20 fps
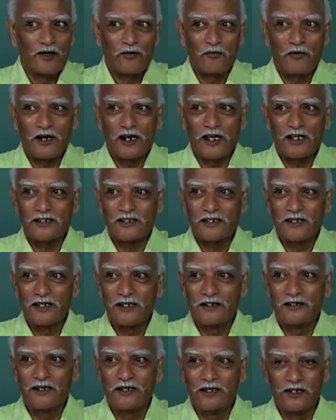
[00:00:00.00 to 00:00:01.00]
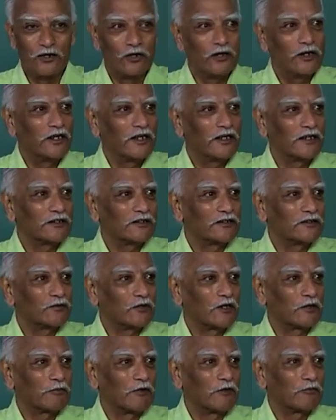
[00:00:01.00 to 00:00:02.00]
Whereas the Ionians
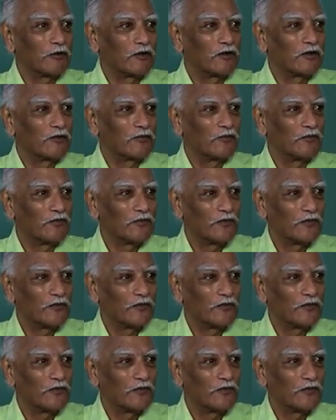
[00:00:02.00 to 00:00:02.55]
were people